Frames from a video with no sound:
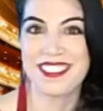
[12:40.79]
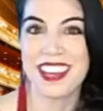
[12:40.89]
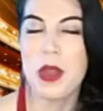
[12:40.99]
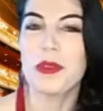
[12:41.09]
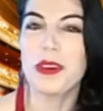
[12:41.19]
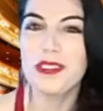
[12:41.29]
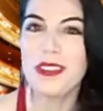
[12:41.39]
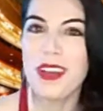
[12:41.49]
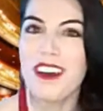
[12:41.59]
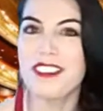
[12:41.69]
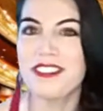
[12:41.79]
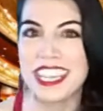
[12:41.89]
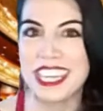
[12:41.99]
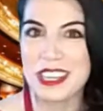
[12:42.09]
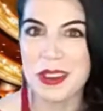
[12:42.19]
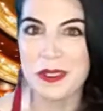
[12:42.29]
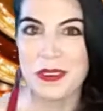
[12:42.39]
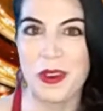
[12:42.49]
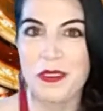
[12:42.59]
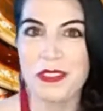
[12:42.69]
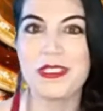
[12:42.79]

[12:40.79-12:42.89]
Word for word: We also have a video of you